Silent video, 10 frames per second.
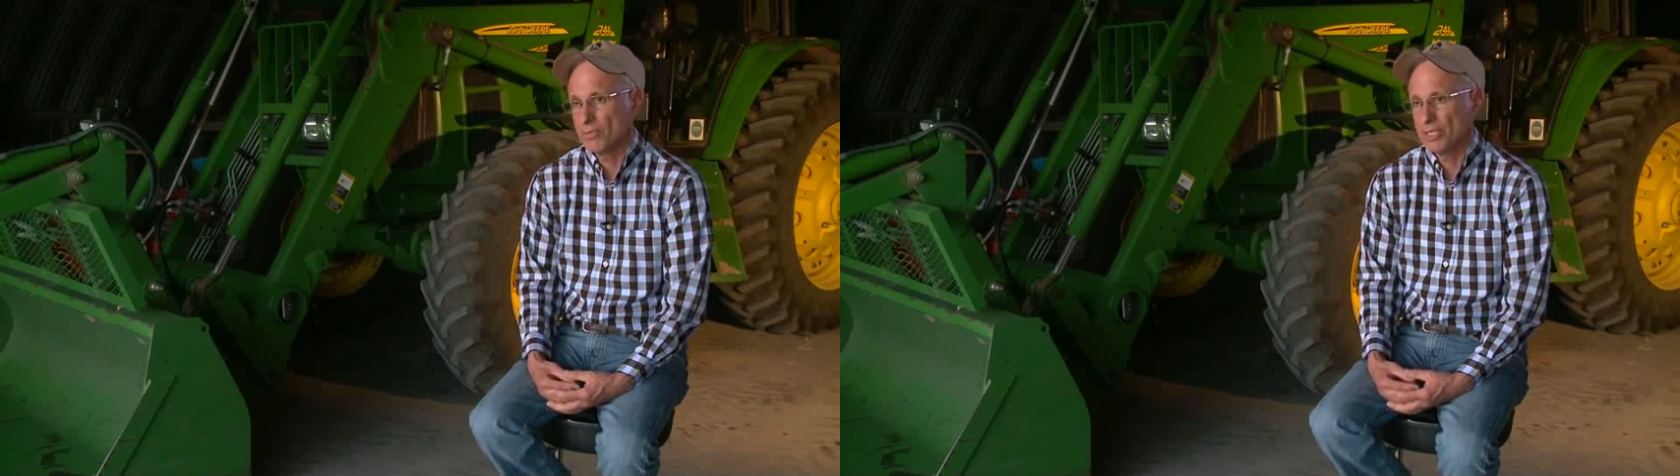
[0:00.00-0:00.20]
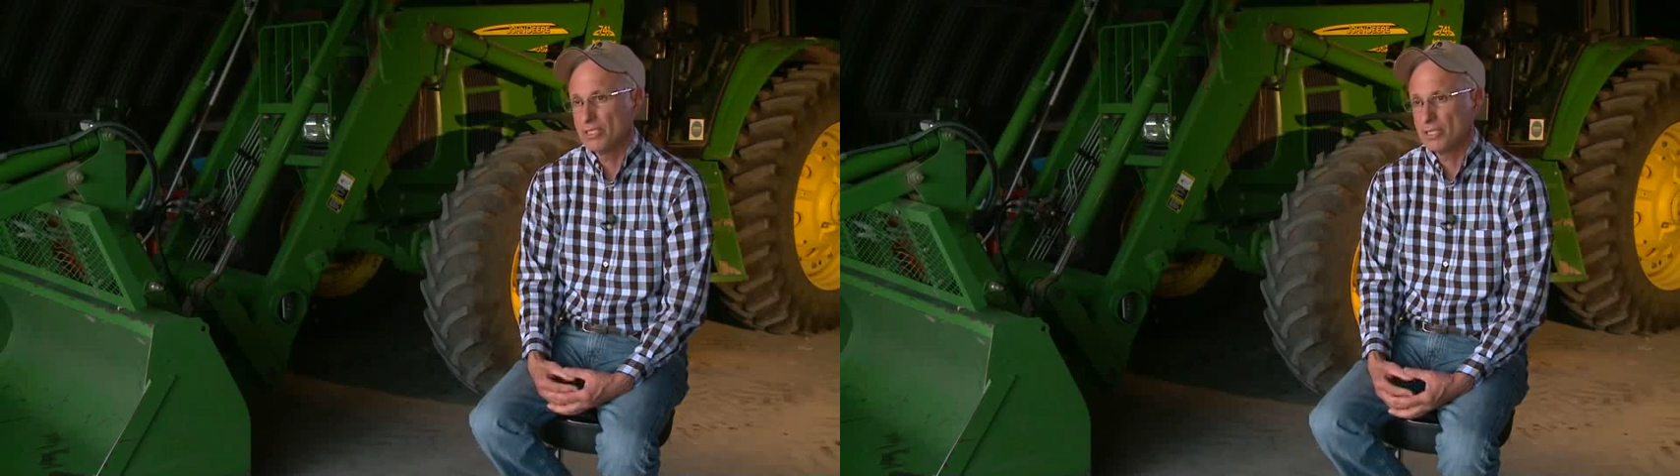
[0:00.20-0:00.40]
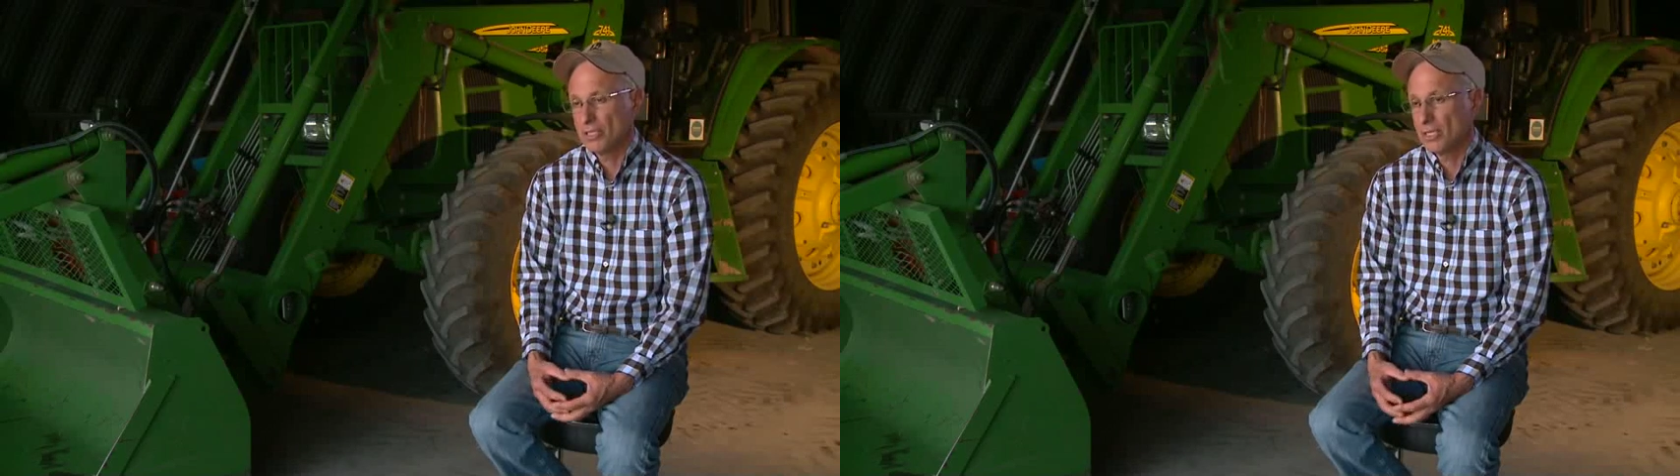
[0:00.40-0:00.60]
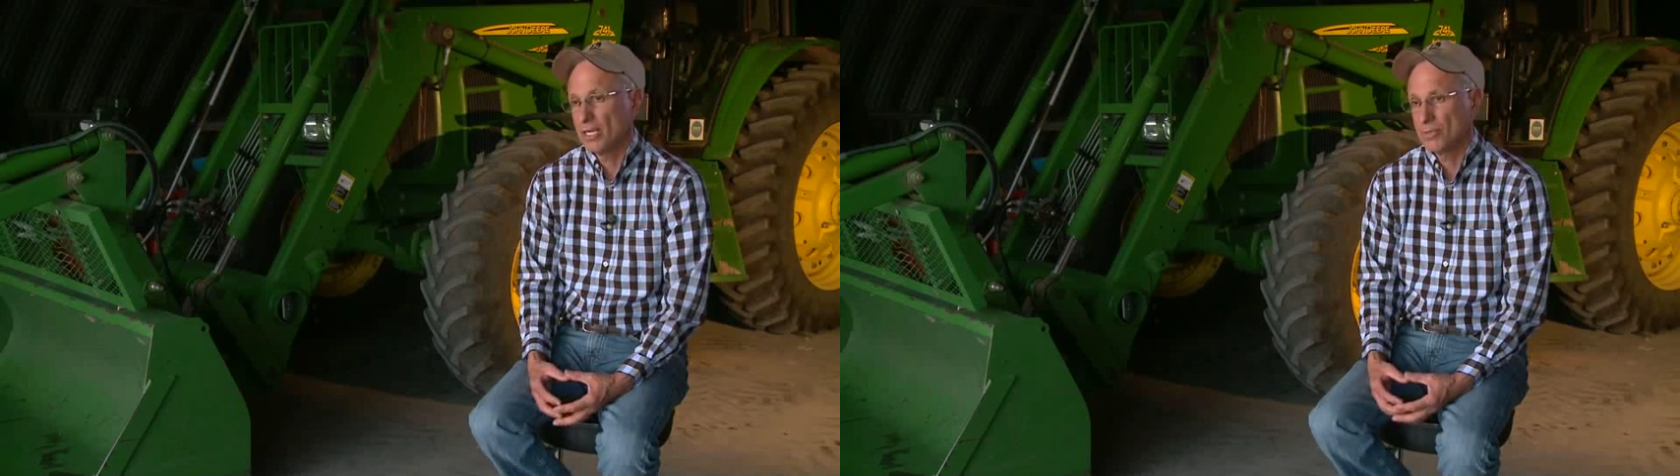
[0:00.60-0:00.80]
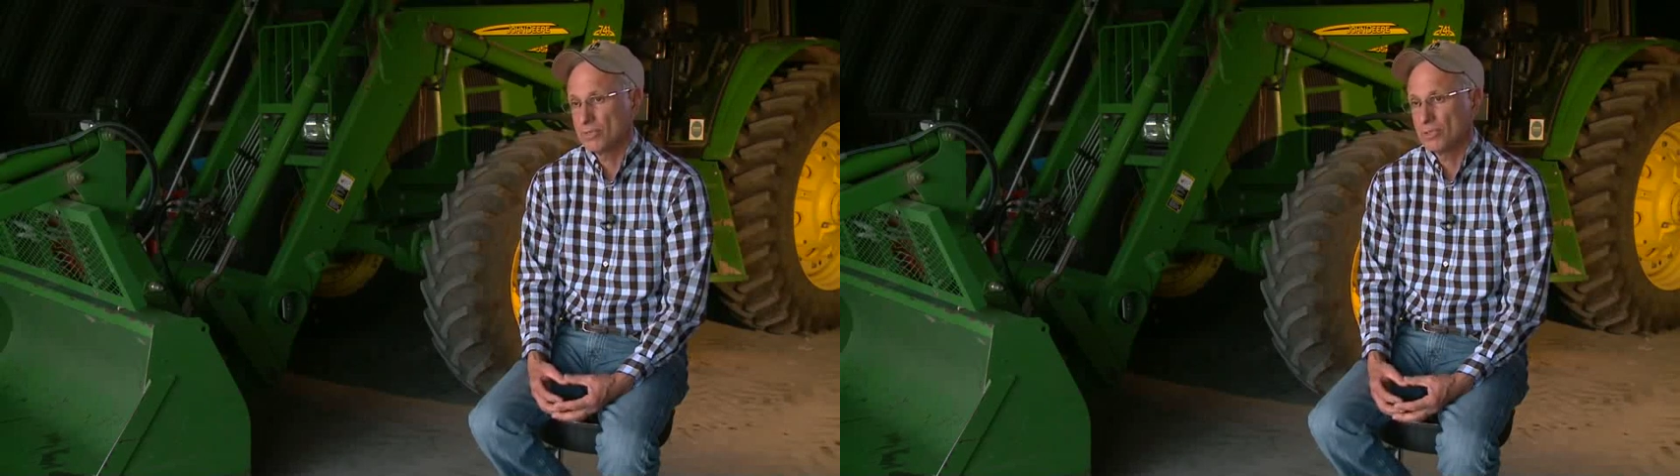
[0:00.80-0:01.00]
based and they
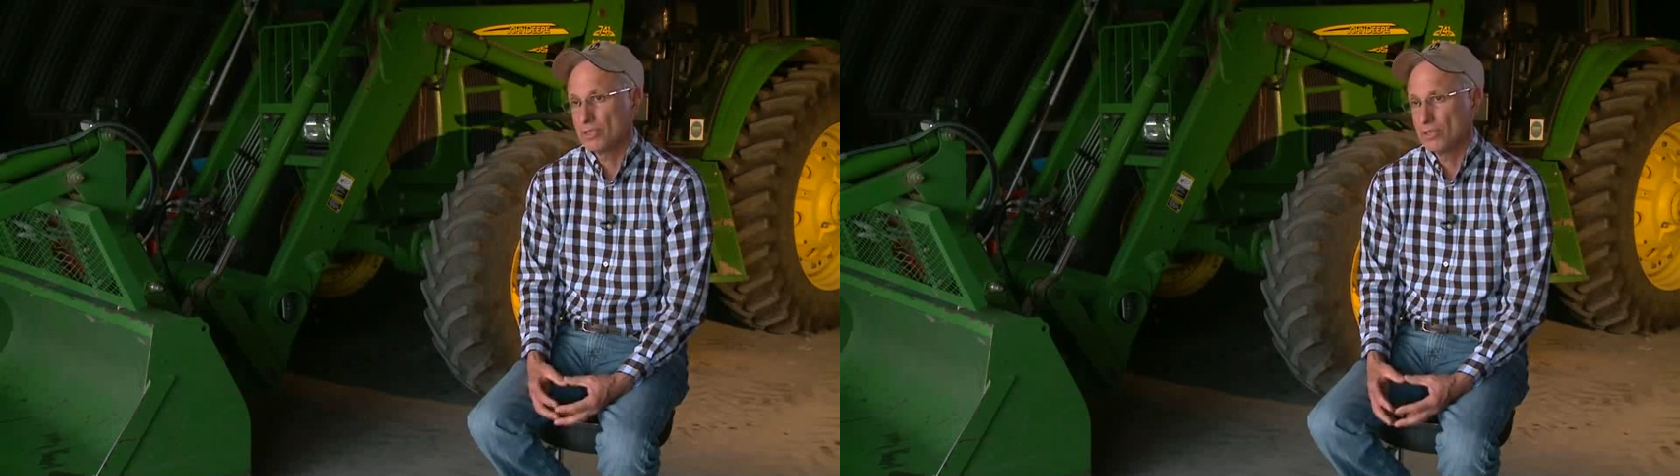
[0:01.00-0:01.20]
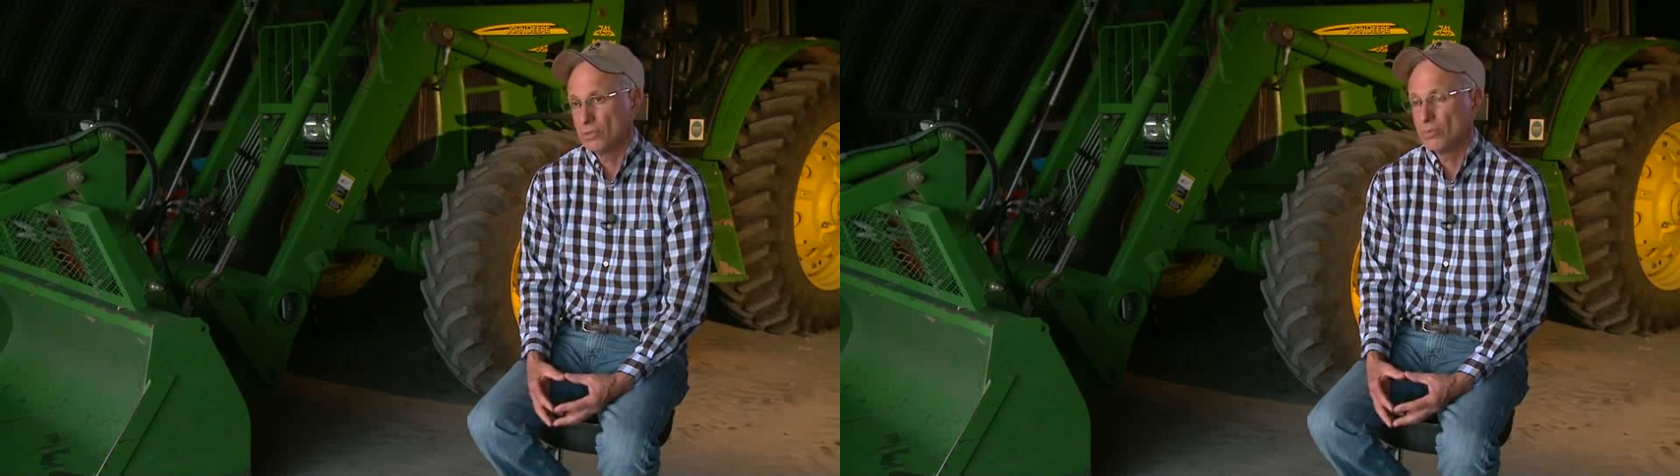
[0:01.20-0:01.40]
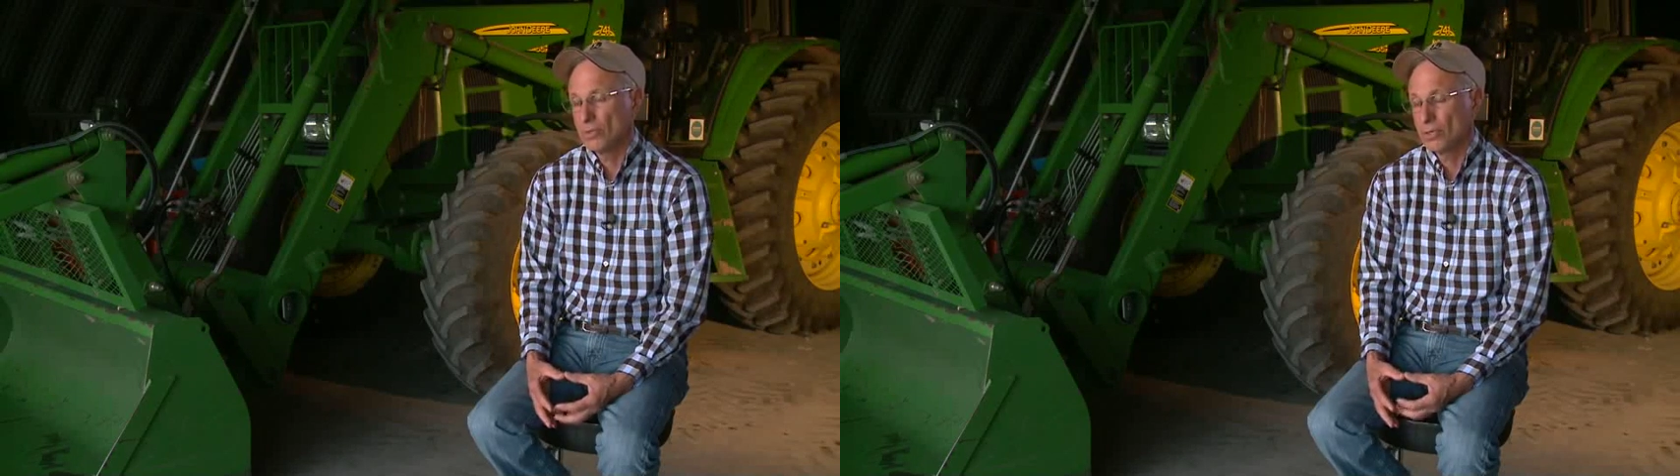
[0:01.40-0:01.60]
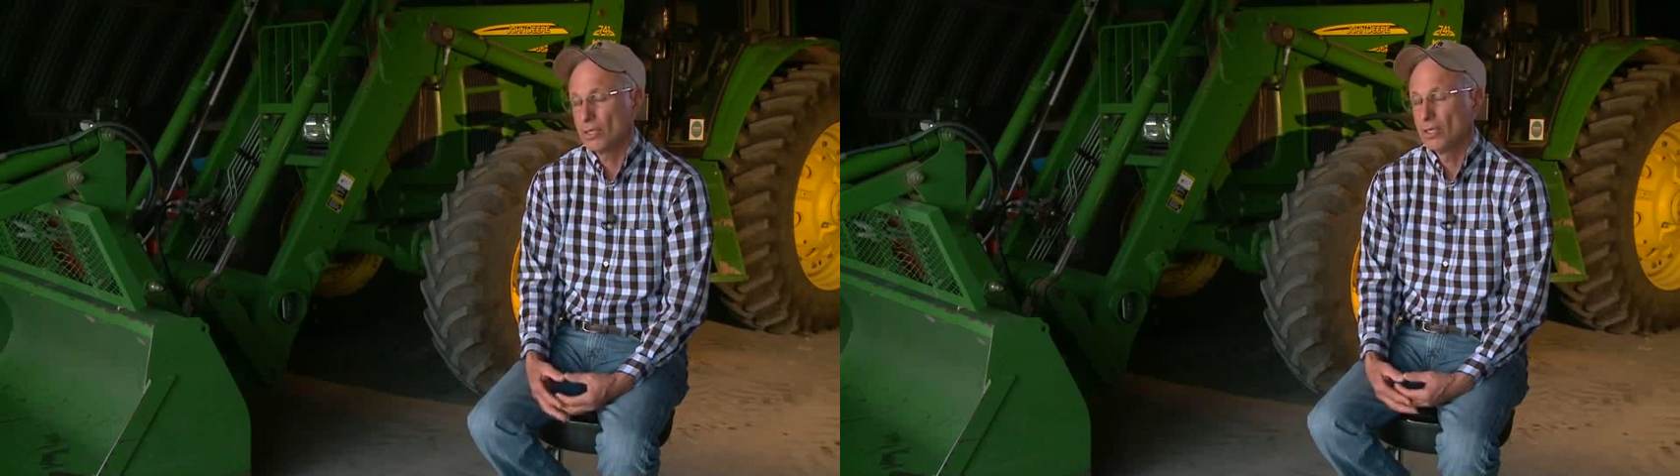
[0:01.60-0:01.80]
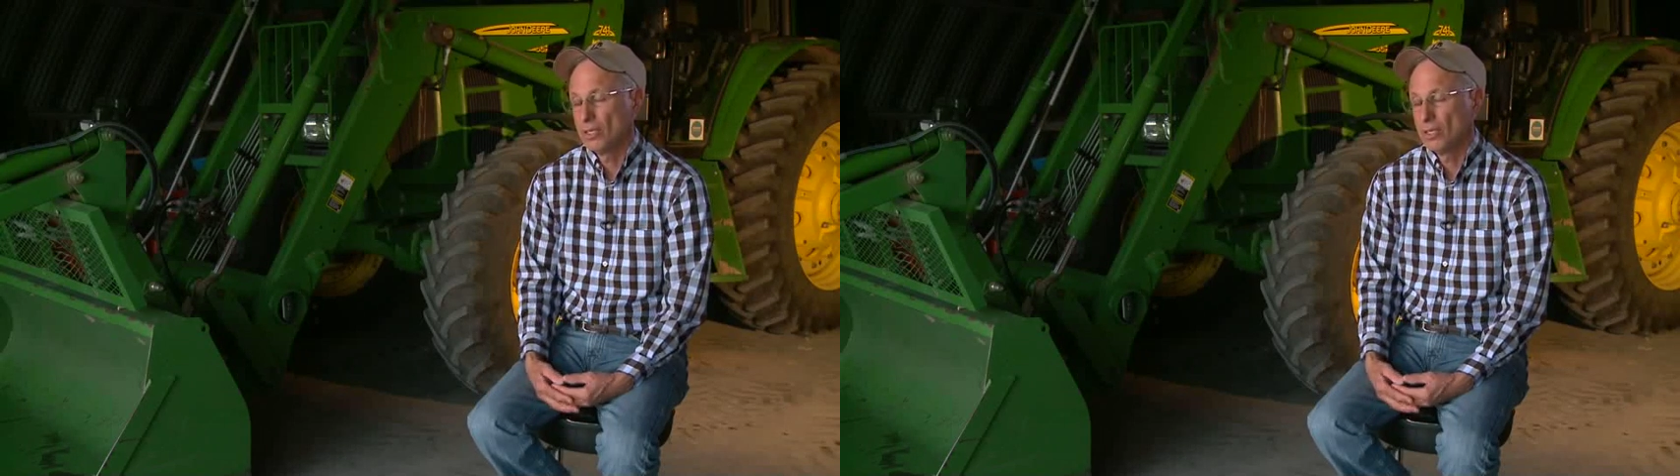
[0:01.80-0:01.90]
absolutely don't work